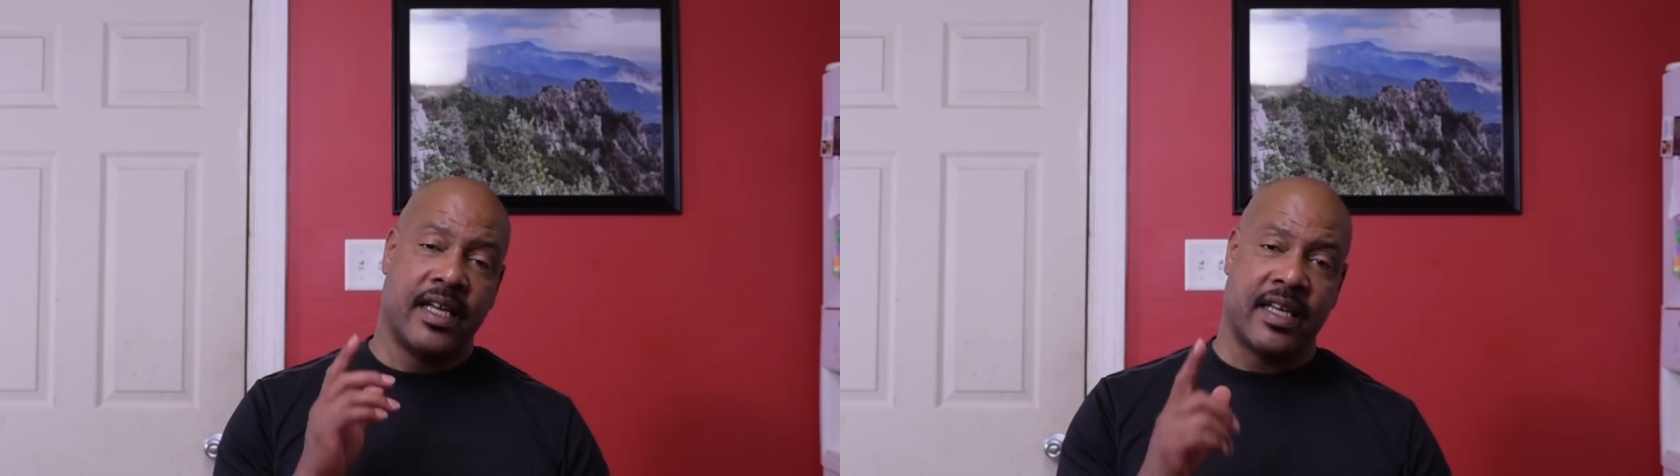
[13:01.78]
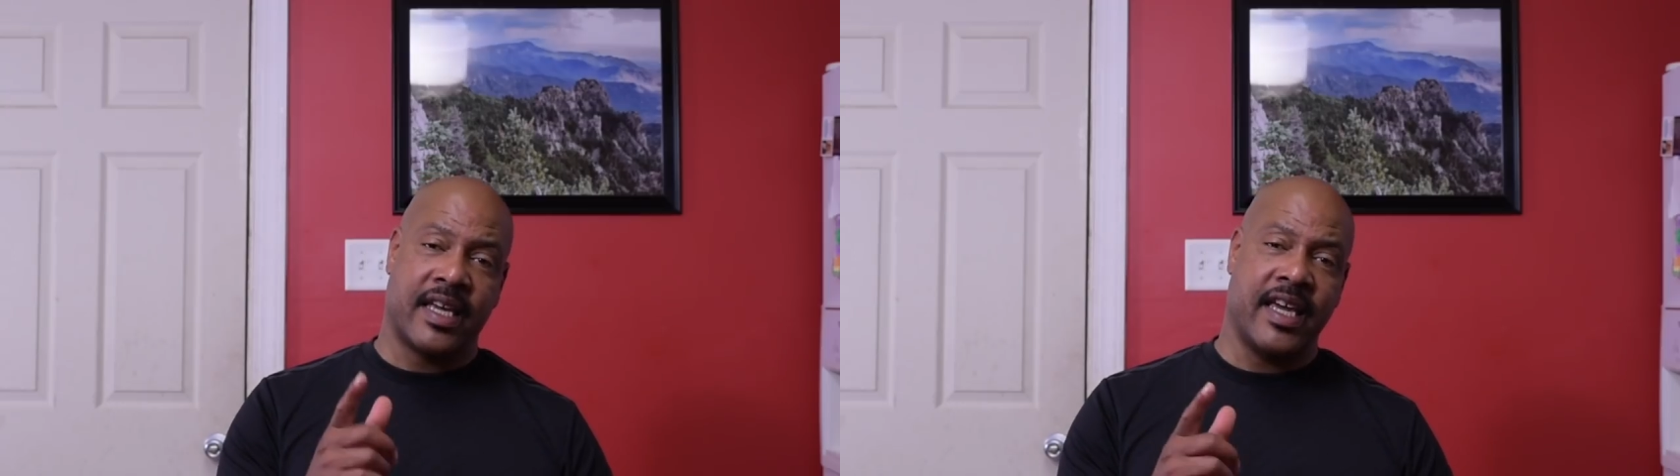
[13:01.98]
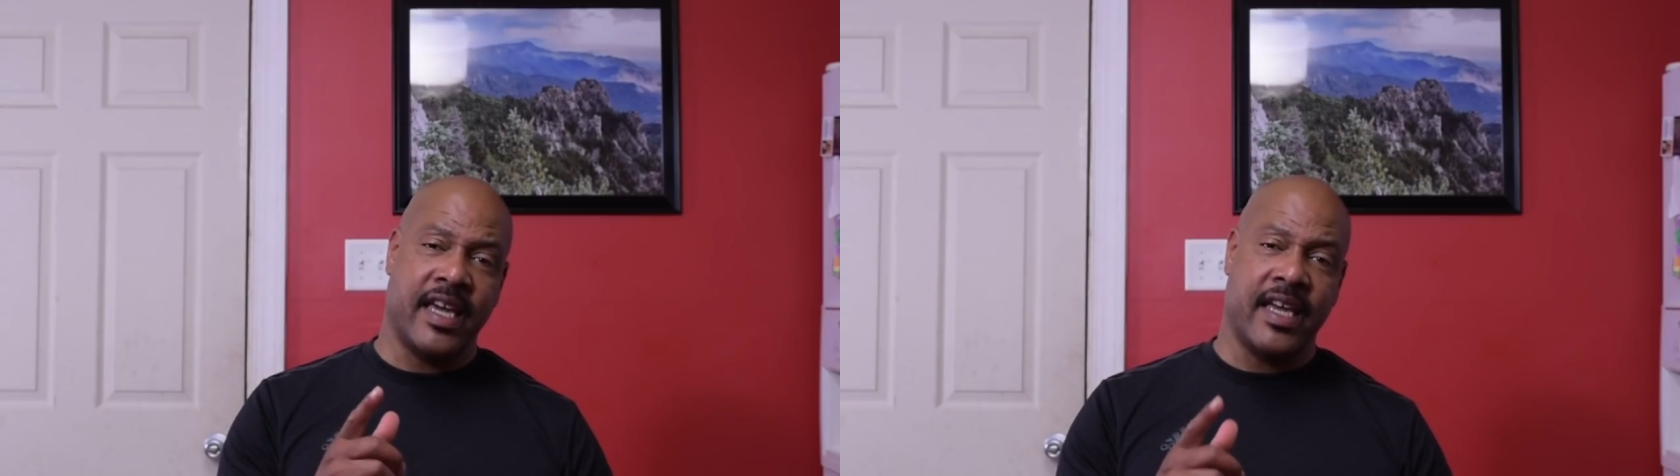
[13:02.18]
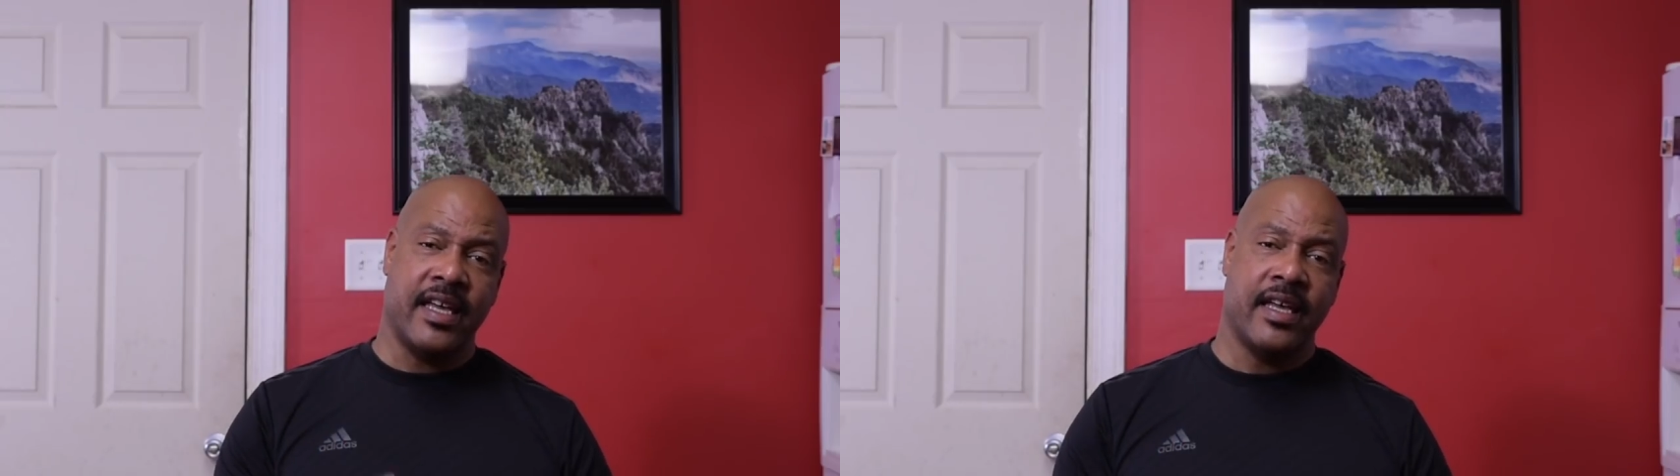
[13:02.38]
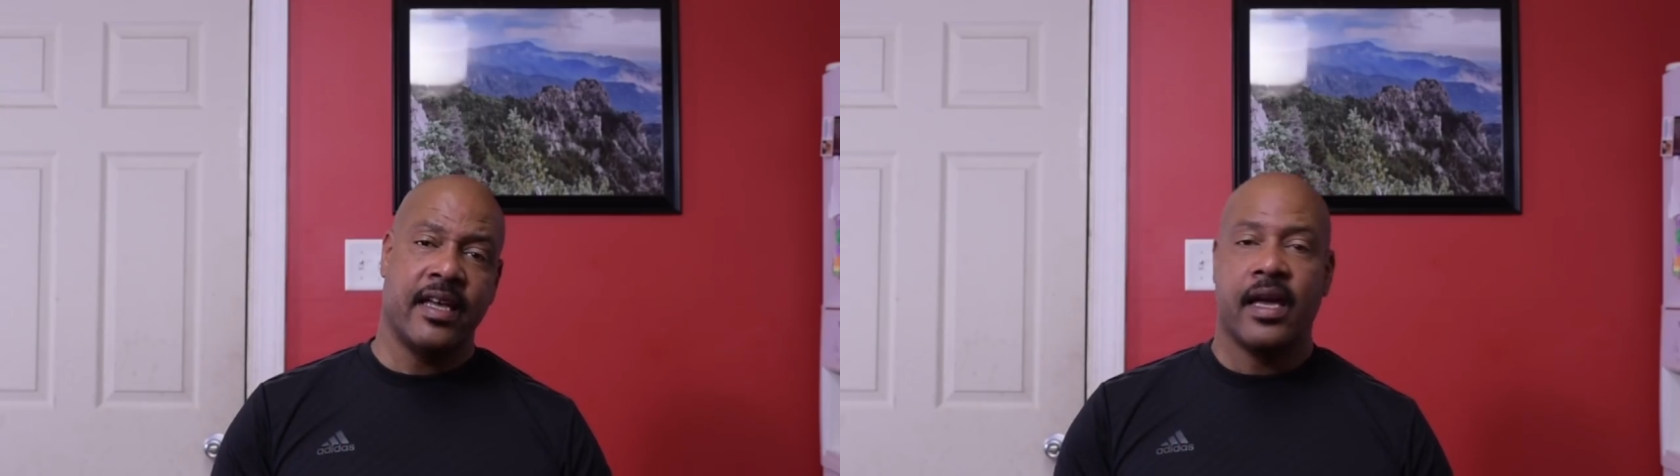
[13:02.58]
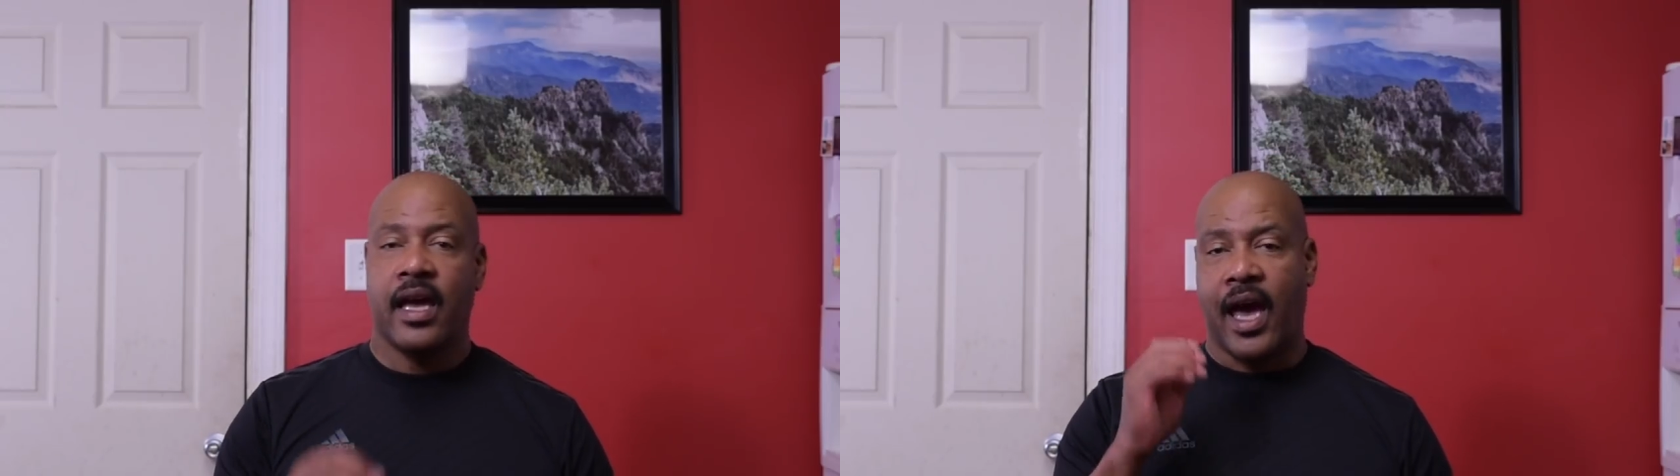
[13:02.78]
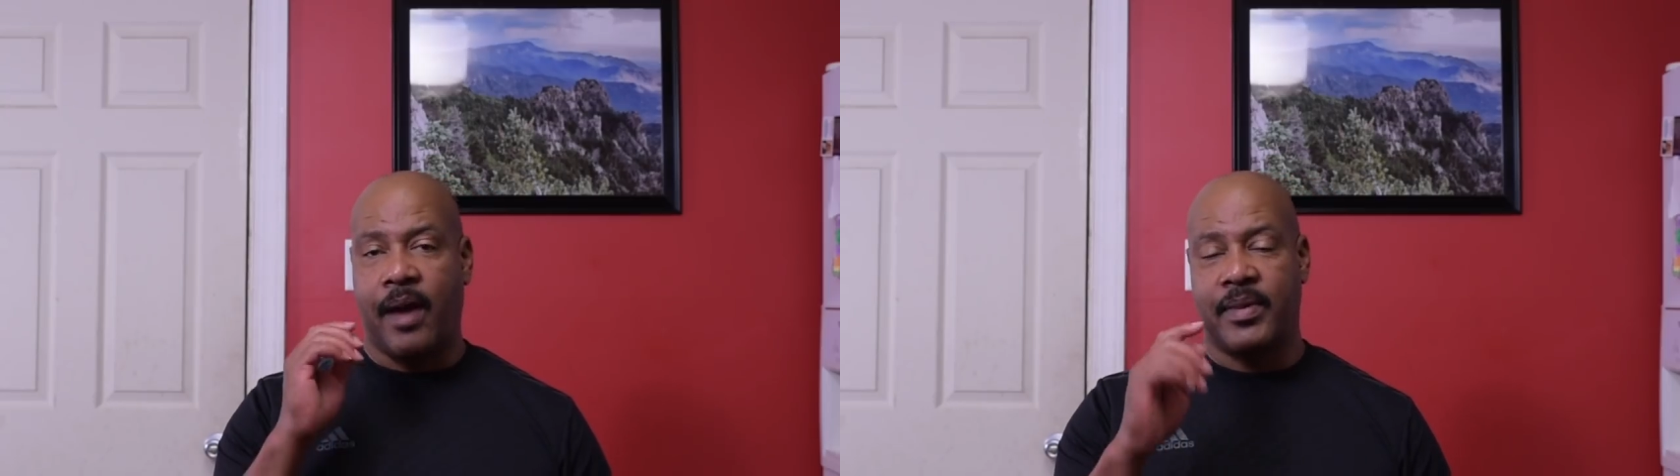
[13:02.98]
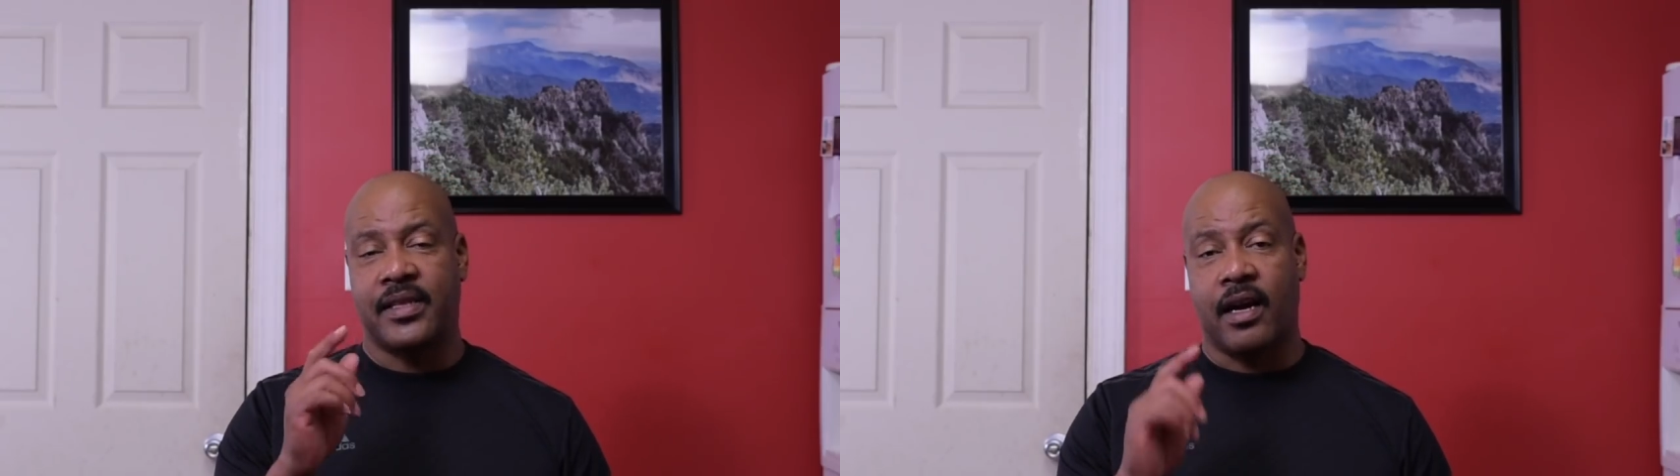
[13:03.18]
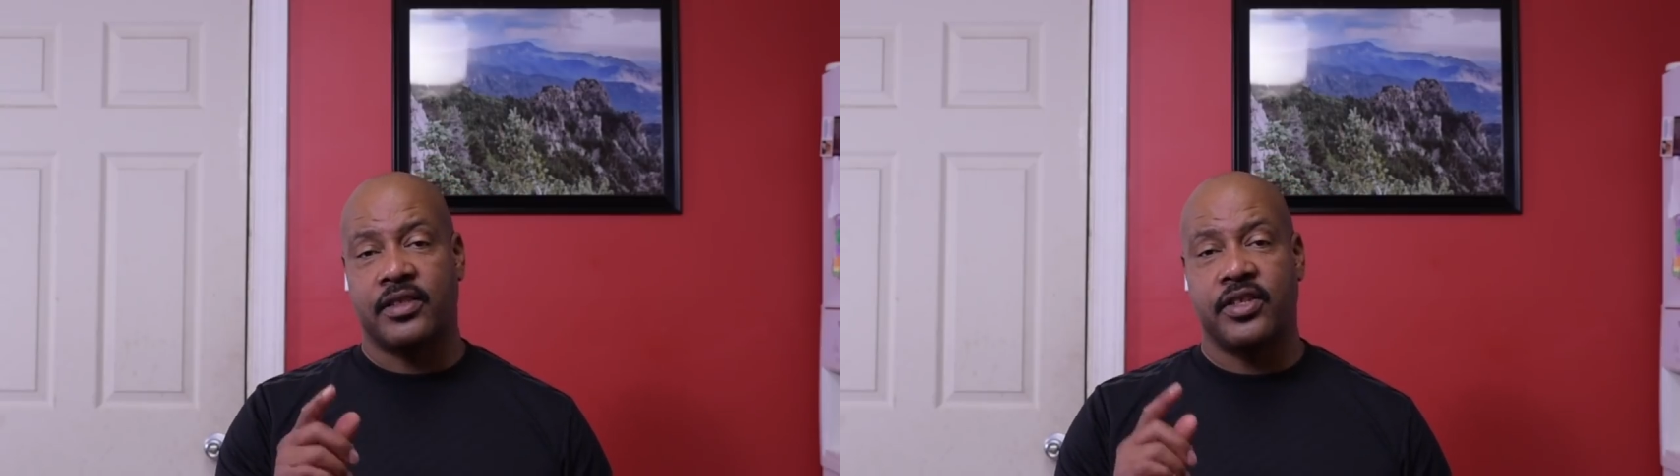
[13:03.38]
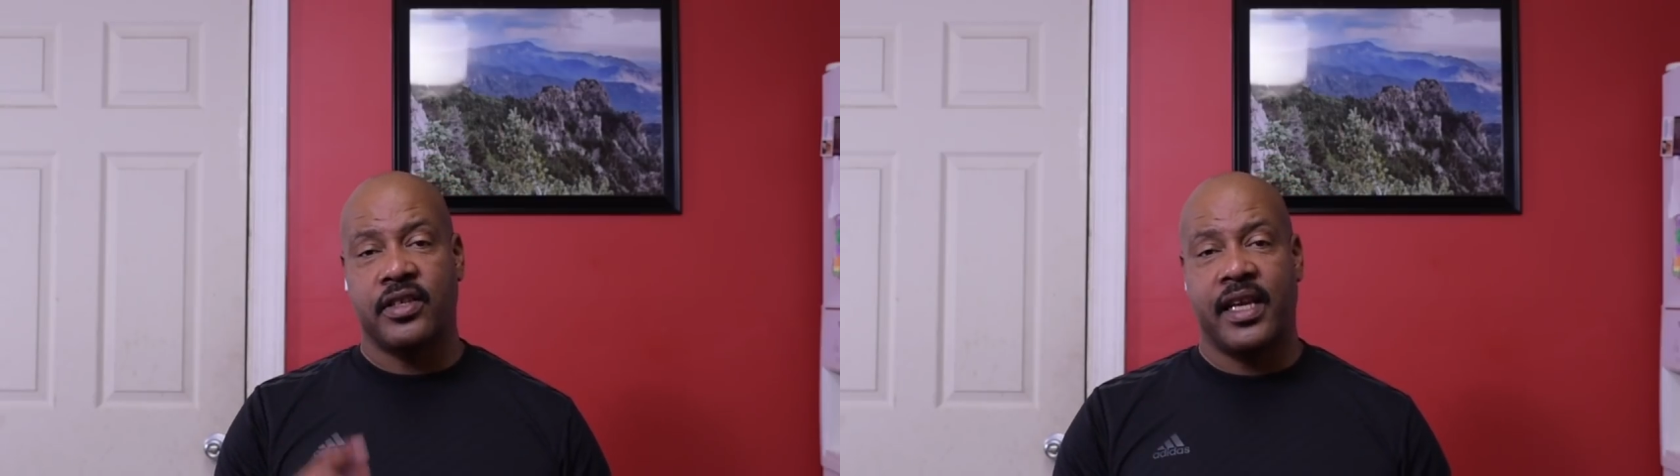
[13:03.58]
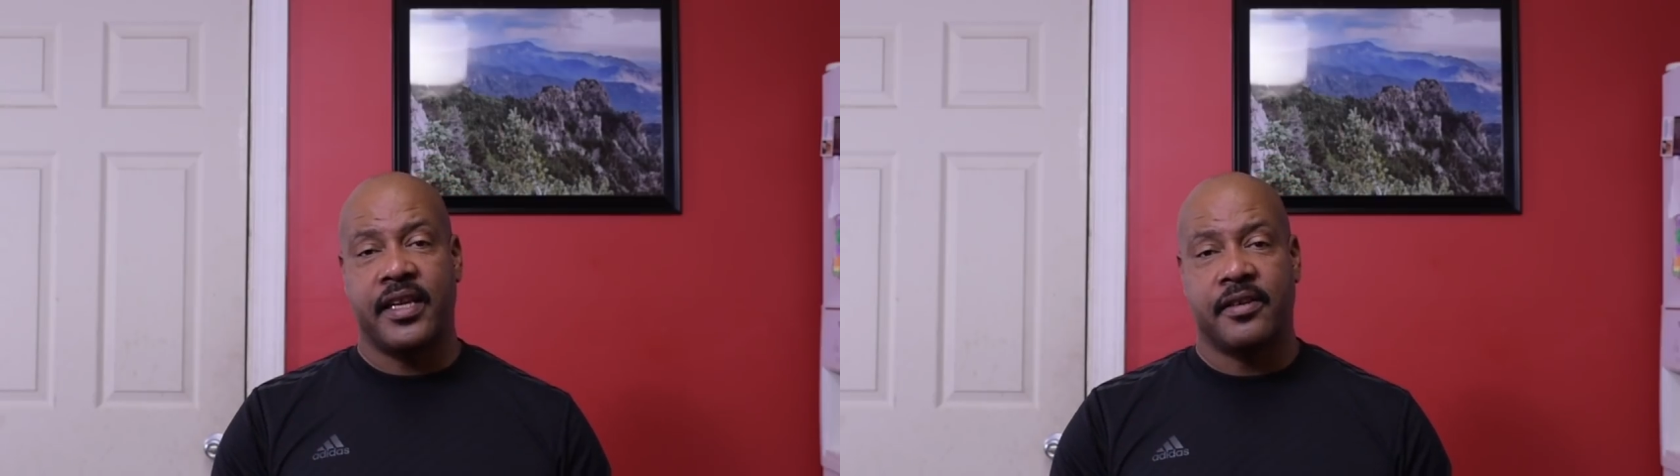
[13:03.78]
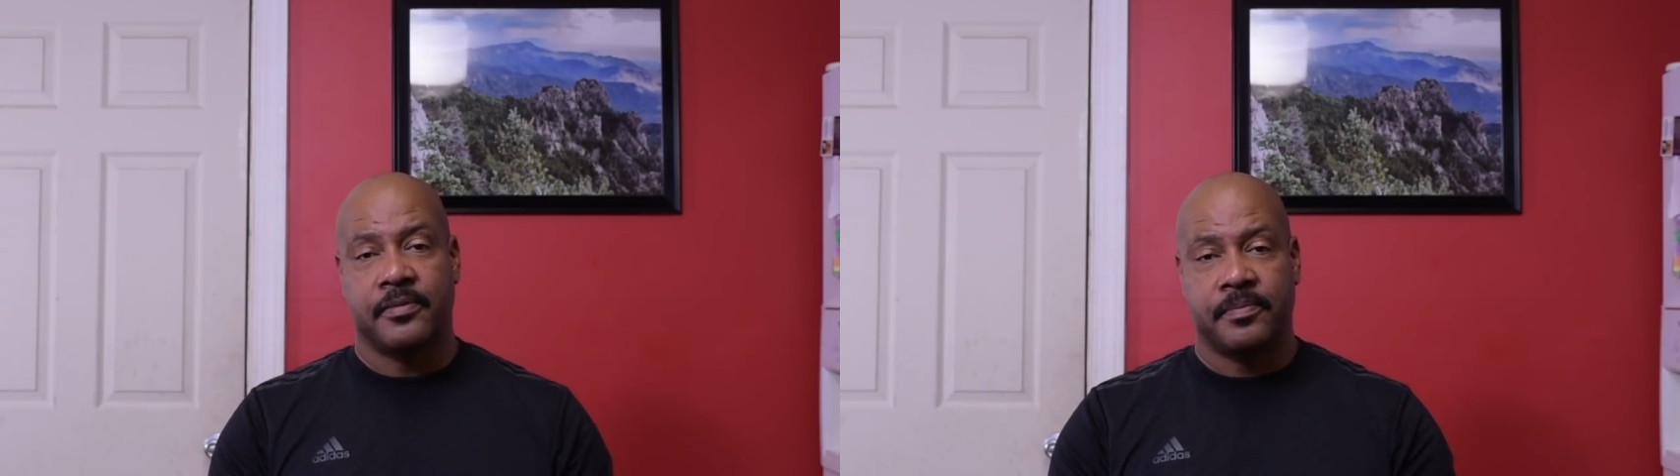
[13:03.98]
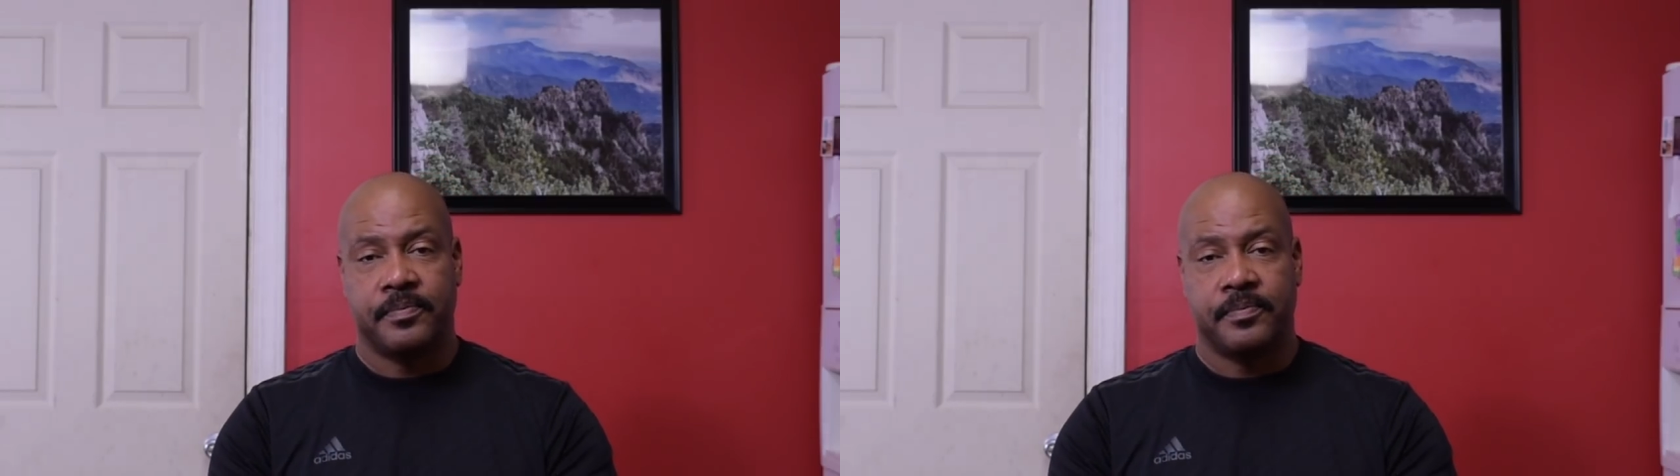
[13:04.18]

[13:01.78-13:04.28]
And again, I'll be talking to you later.